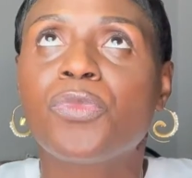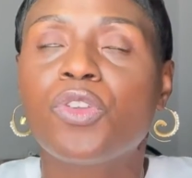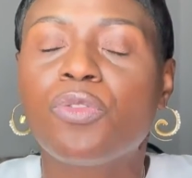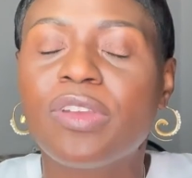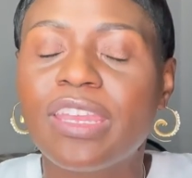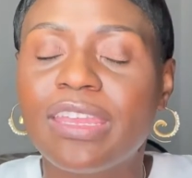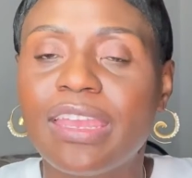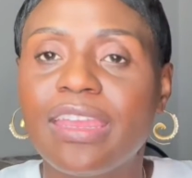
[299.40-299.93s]

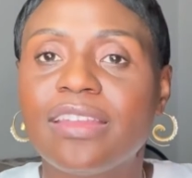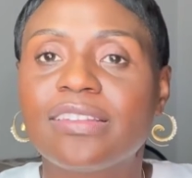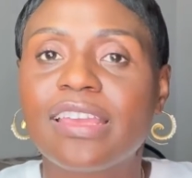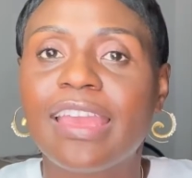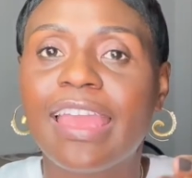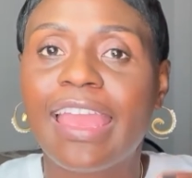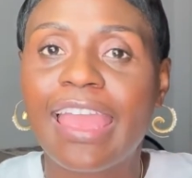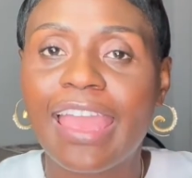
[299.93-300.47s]
create
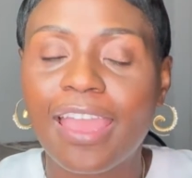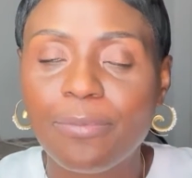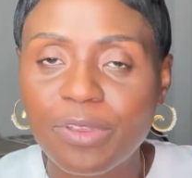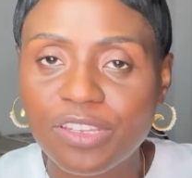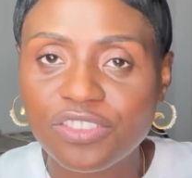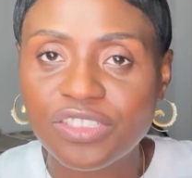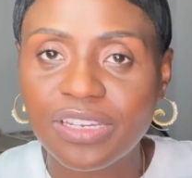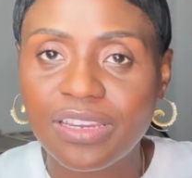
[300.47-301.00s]

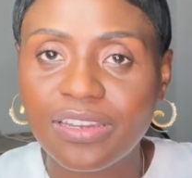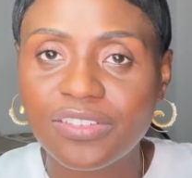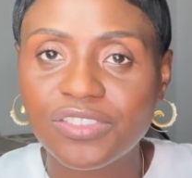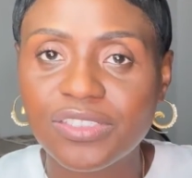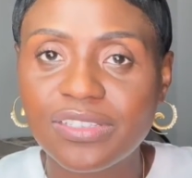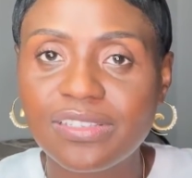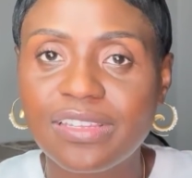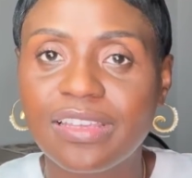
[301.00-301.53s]
habit
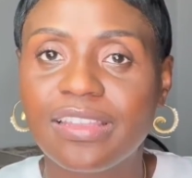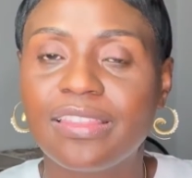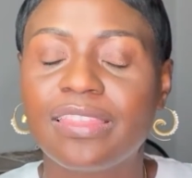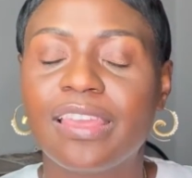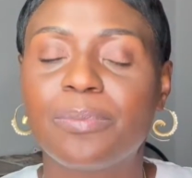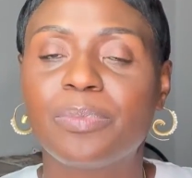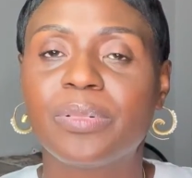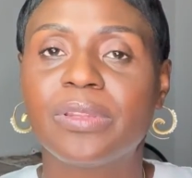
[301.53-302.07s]
changes
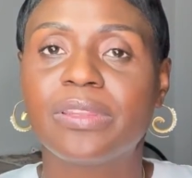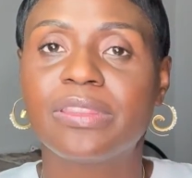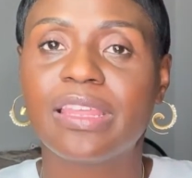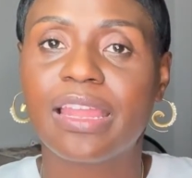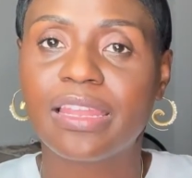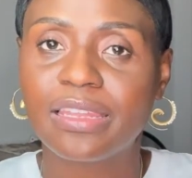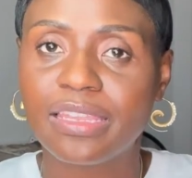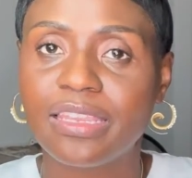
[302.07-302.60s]
that,
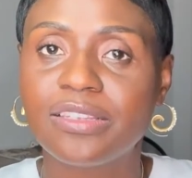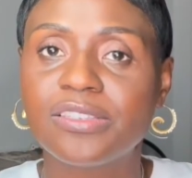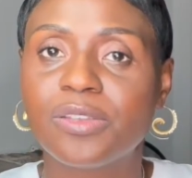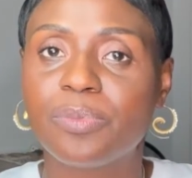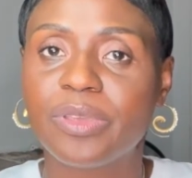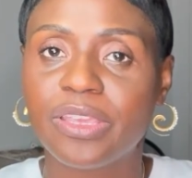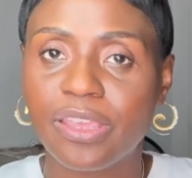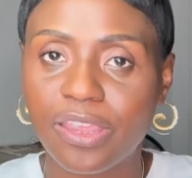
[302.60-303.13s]
that lead to
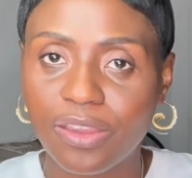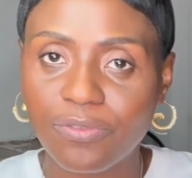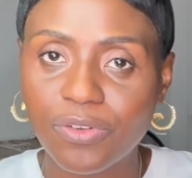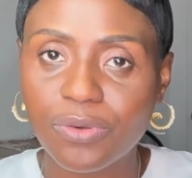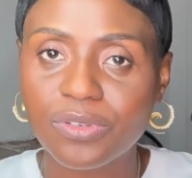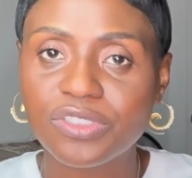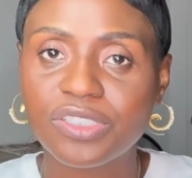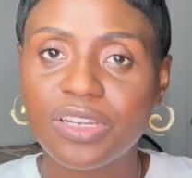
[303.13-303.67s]

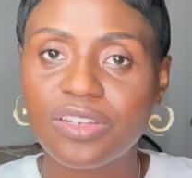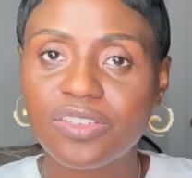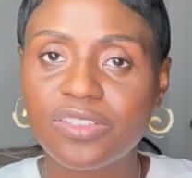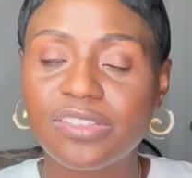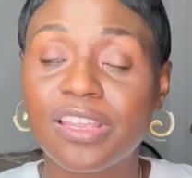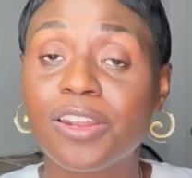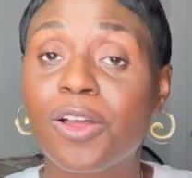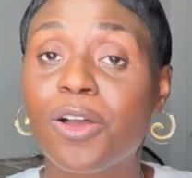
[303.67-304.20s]
behavioral changes that